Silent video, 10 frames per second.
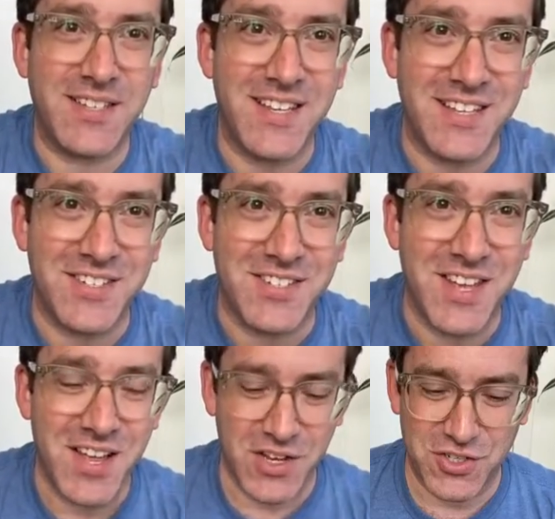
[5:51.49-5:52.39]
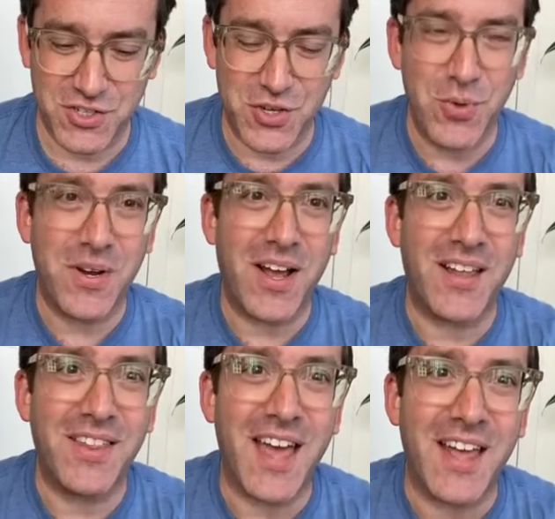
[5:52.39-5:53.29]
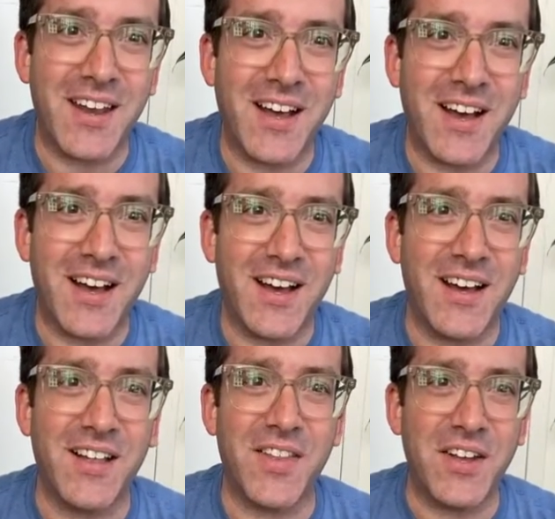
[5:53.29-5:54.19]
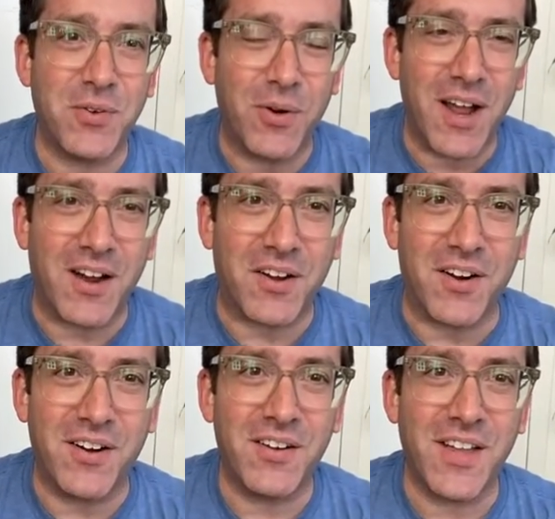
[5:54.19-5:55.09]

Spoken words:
He is chewing on that door knocker.